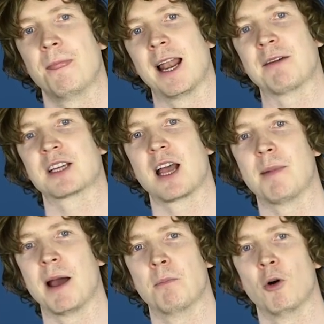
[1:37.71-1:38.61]
They'll have to
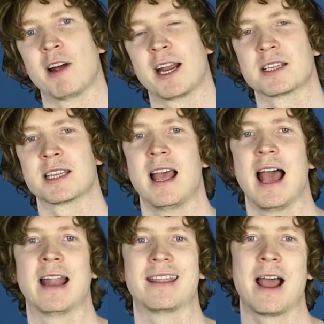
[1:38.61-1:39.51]
come out more at us
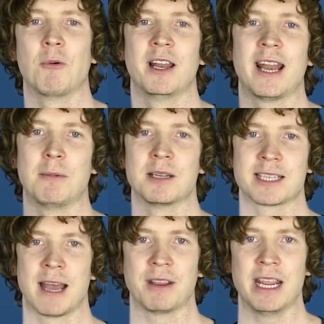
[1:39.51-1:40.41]
and that will enable
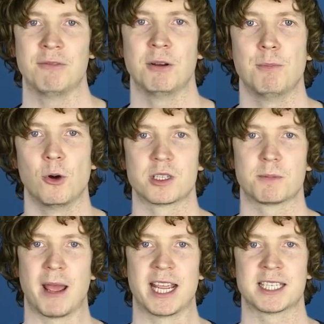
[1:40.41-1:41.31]
us to have even more
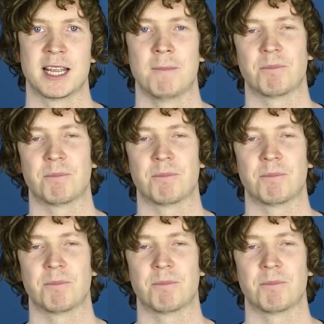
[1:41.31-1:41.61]
space